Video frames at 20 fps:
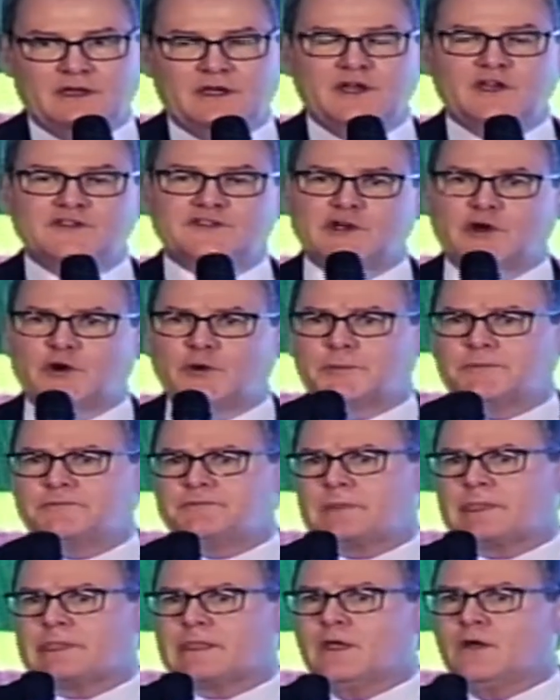So
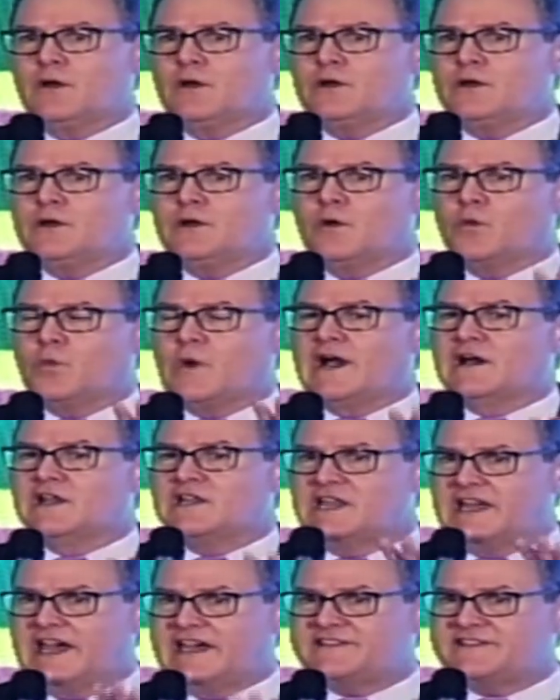while
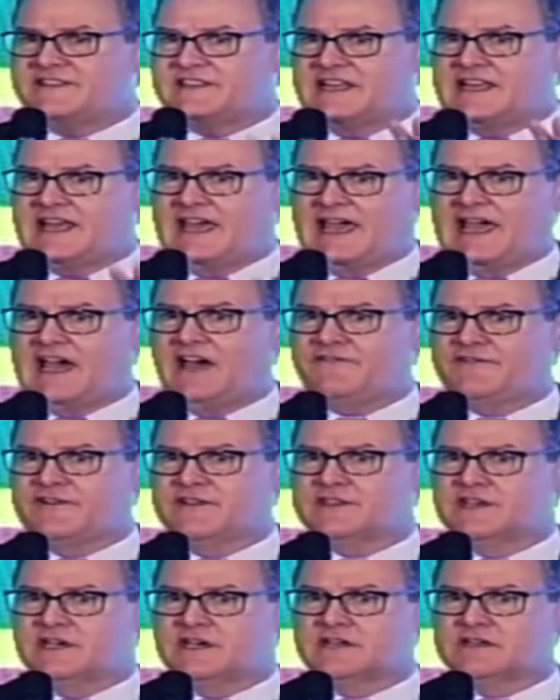less than half of
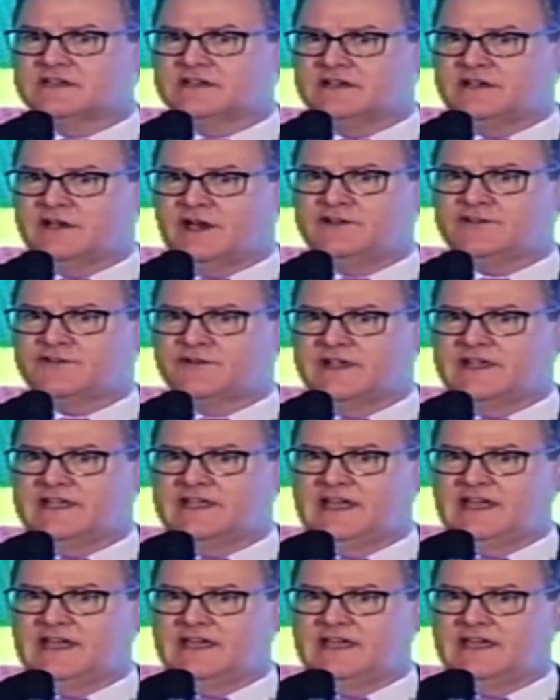the country